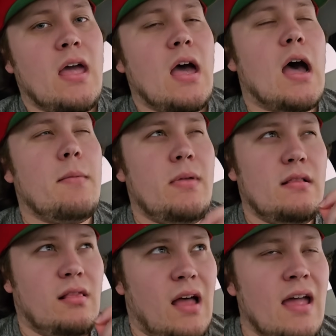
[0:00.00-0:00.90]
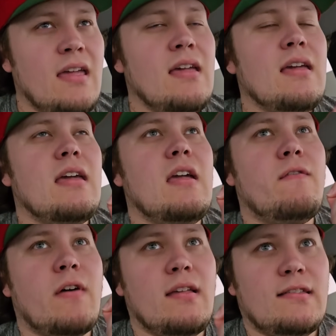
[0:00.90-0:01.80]
I'd be lying
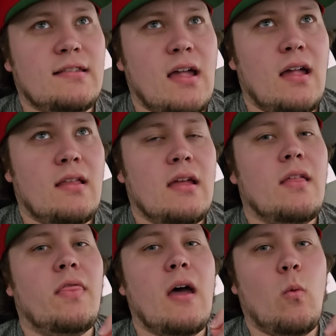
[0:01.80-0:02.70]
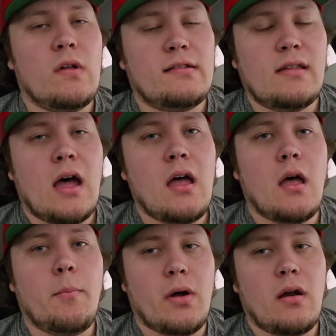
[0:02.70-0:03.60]
if I said that was not
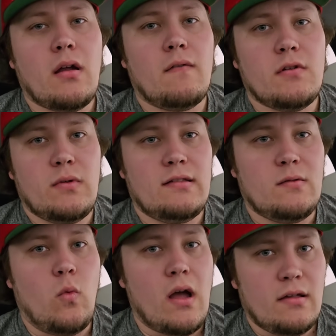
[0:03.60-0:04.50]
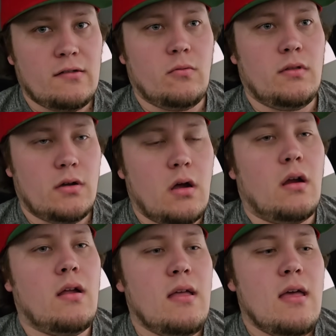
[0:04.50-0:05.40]
a part of the reason why I sold the car.